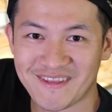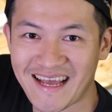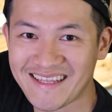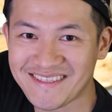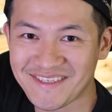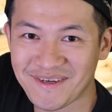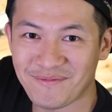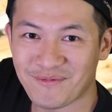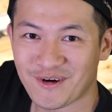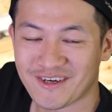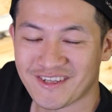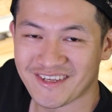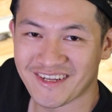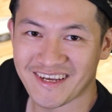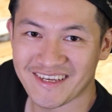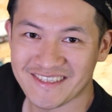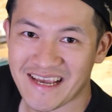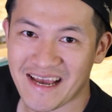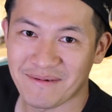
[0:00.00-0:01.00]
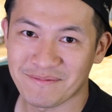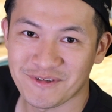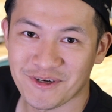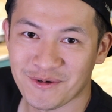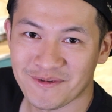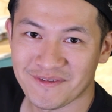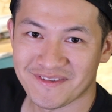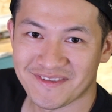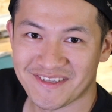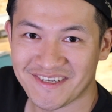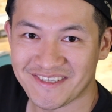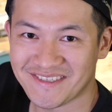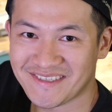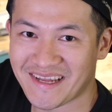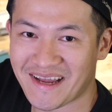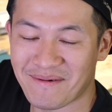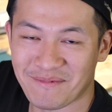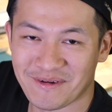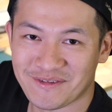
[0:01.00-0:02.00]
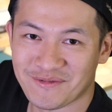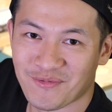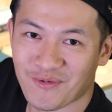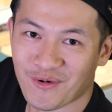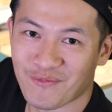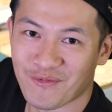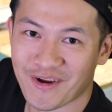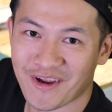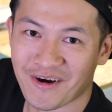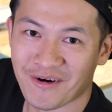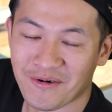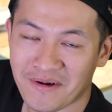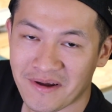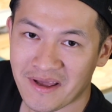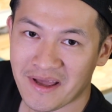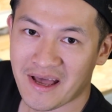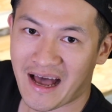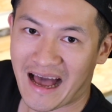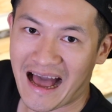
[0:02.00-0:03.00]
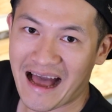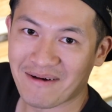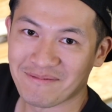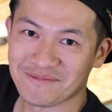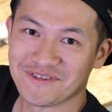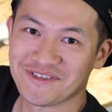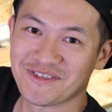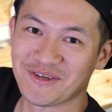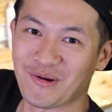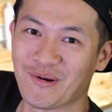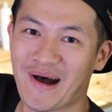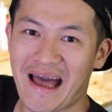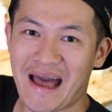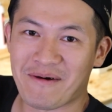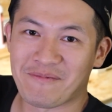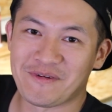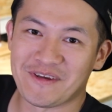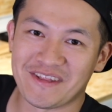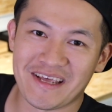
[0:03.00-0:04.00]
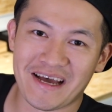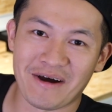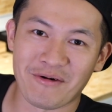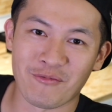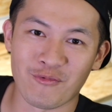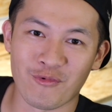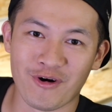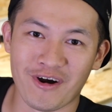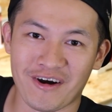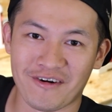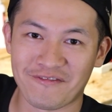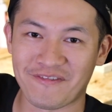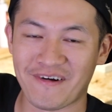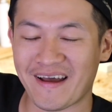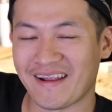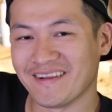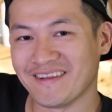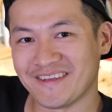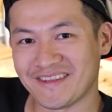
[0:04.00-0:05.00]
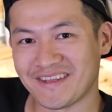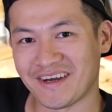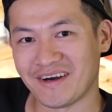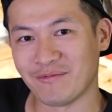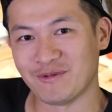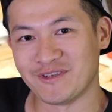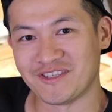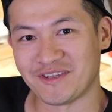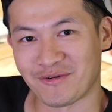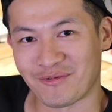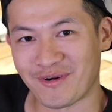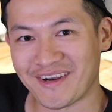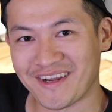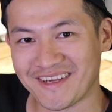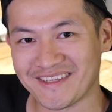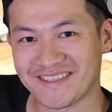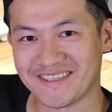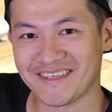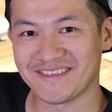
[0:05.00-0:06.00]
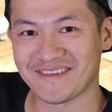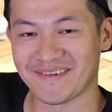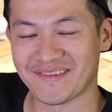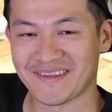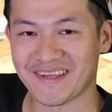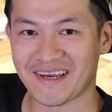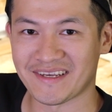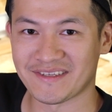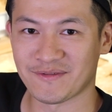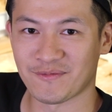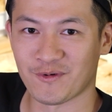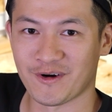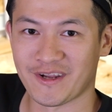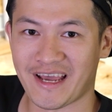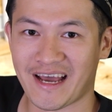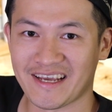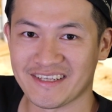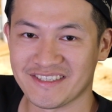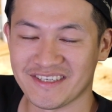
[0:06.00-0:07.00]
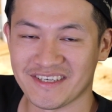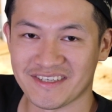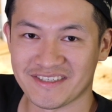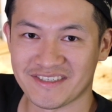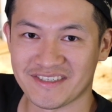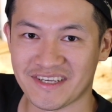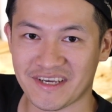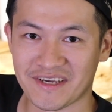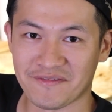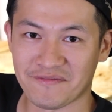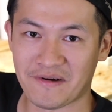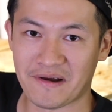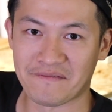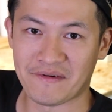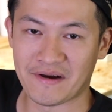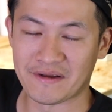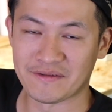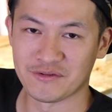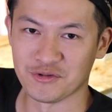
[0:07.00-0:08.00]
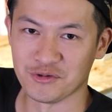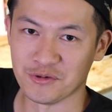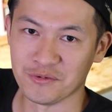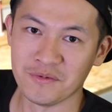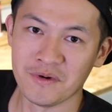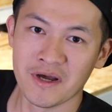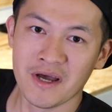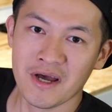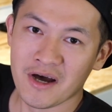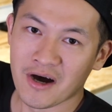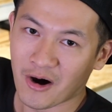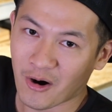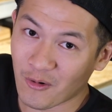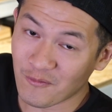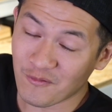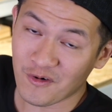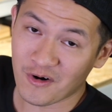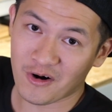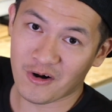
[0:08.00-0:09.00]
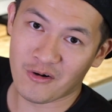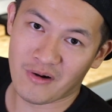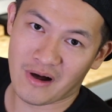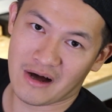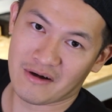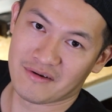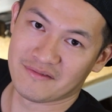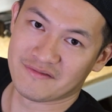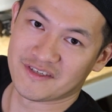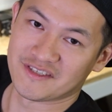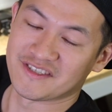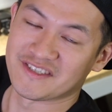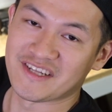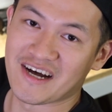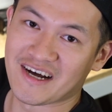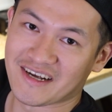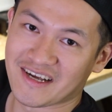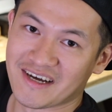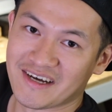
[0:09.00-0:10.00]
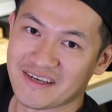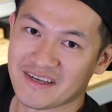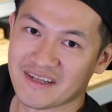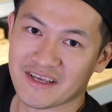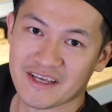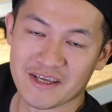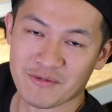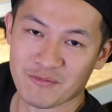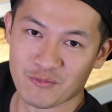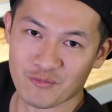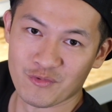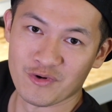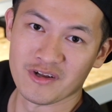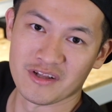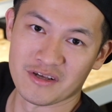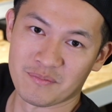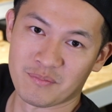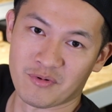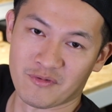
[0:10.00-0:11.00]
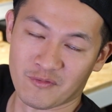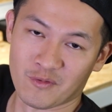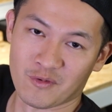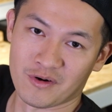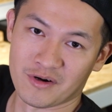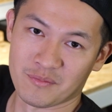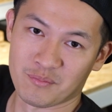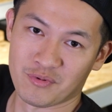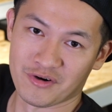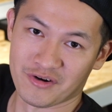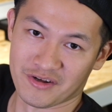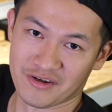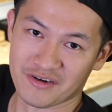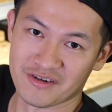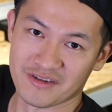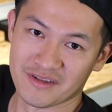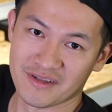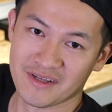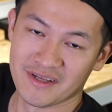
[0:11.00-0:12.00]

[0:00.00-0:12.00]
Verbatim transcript: That's it for today's episode. This time it's for real. I'm so happy that we're finally done with the grading system test for the ICS SIG 552. Overall, out of the stock gun, it really performed pretty good.